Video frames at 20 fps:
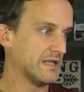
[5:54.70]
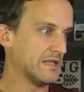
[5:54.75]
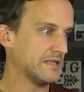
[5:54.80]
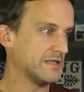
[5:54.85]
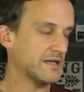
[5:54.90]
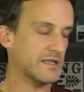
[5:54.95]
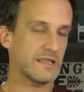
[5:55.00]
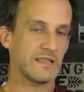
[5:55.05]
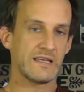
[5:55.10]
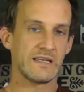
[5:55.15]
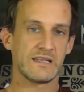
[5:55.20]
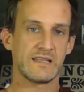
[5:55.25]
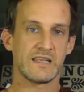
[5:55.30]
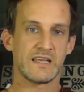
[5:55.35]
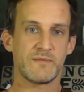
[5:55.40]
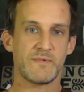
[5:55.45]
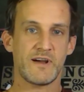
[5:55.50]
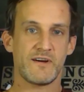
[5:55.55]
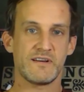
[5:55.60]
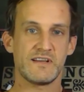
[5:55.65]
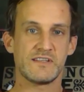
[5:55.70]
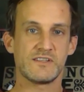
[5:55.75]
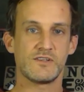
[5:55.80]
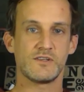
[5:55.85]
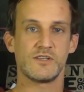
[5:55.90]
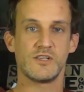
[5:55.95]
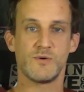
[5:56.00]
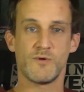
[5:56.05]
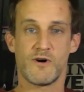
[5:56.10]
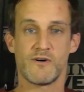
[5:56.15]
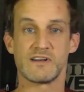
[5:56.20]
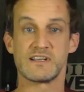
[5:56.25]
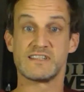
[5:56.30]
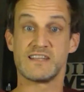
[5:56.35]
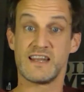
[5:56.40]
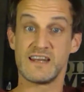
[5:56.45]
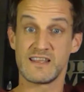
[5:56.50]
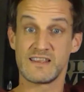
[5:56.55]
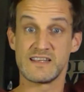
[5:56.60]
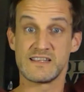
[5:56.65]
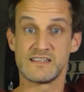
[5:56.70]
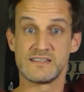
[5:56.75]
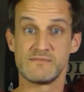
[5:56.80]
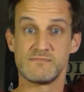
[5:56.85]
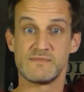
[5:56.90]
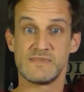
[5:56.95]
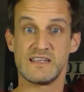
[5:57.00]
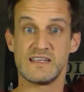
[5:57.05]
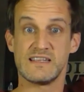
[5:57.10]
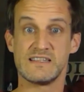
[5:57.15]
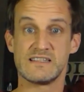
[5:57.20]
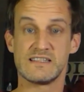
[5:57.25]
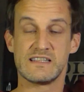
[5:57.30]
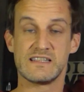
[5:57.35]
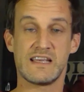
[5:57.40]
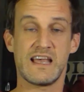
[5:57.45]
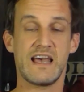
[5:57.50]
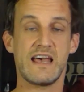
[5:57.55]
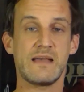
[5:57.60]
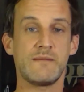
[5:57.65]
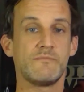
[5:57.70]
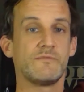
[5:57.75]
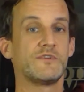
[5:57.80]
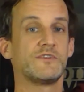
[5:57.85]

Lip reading: The other thing to think about is that you are extending this into the air,